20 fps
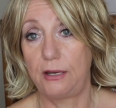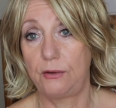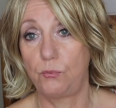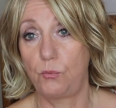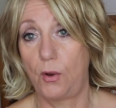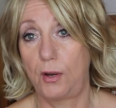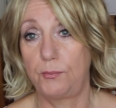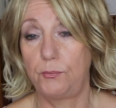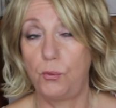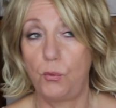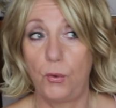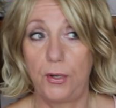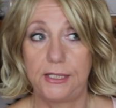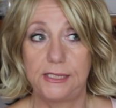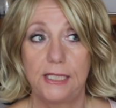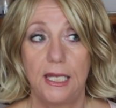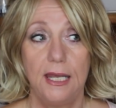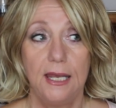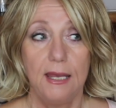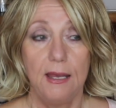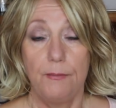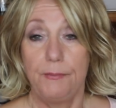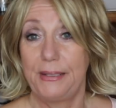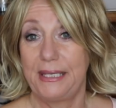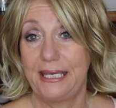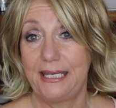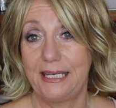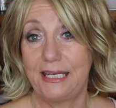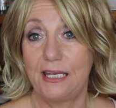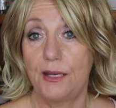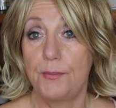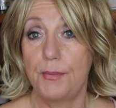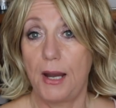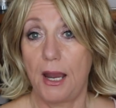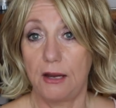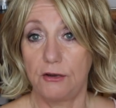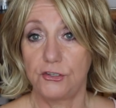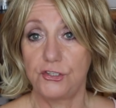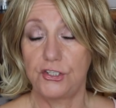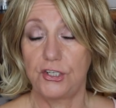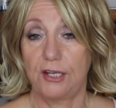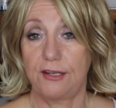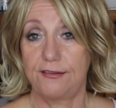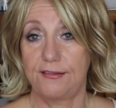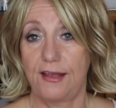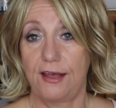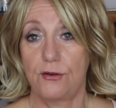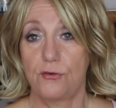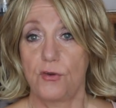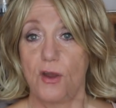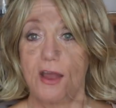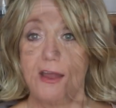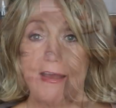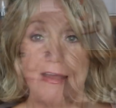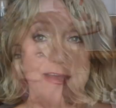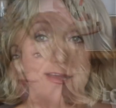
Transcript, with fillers: at one point, beginning of March, etc.